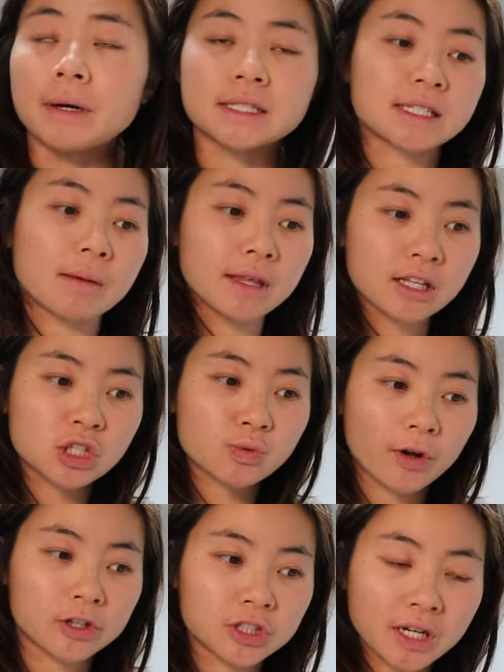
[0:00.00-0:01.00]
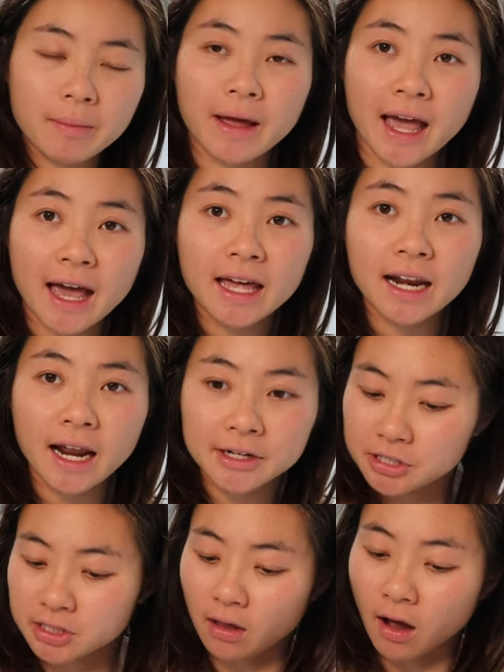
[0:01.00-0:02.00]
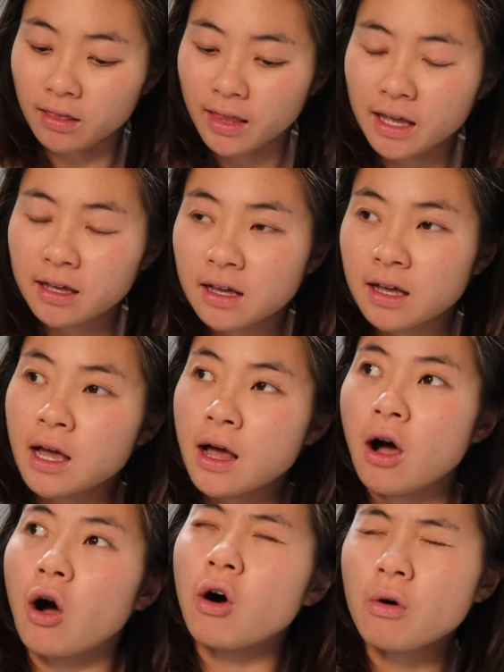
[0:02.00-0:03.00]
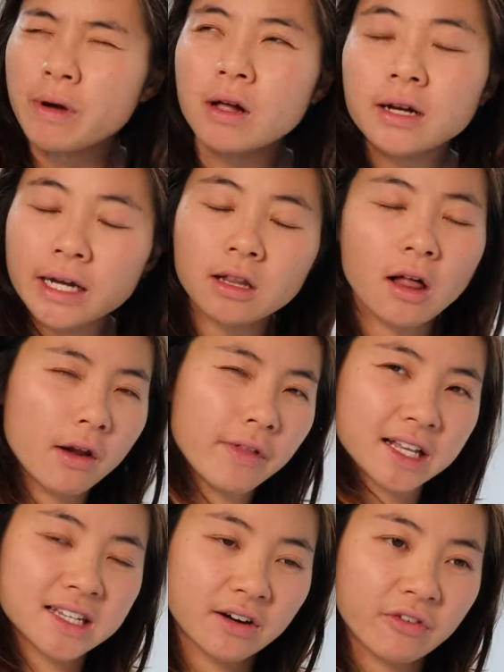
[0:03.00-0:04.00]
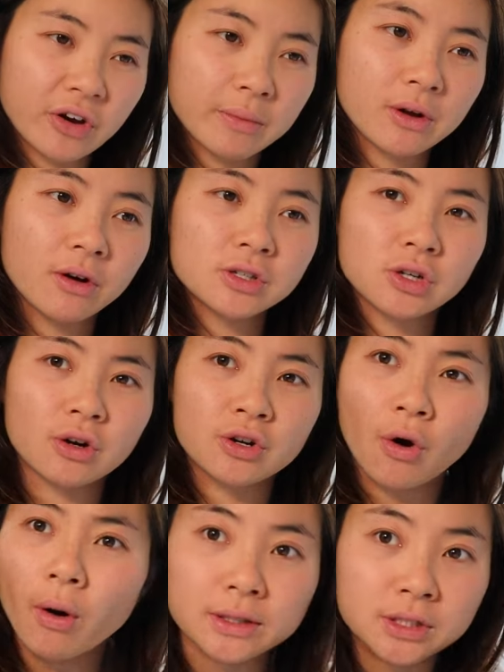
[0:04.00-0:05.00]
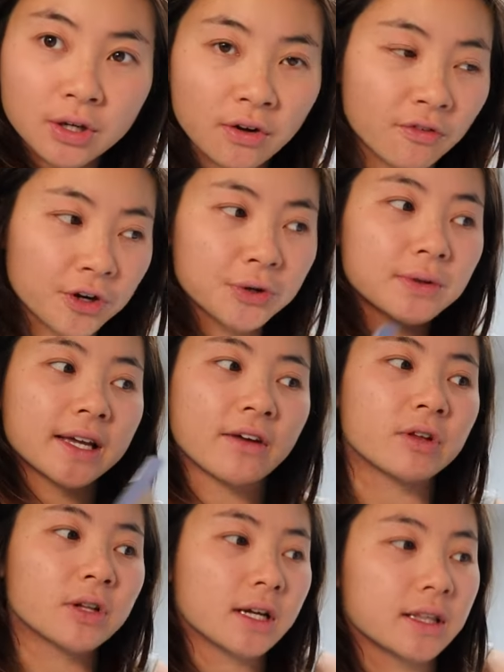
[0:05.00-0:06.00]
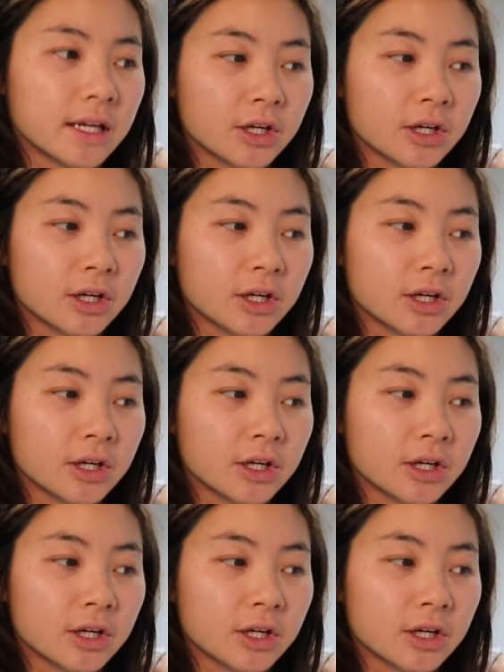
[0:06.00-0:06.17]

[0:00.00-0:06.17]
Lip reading: but something switched in my head and I just thought, like, oat milk and a lot of, like, dairy-free milks are not good for you. Like, if you look at the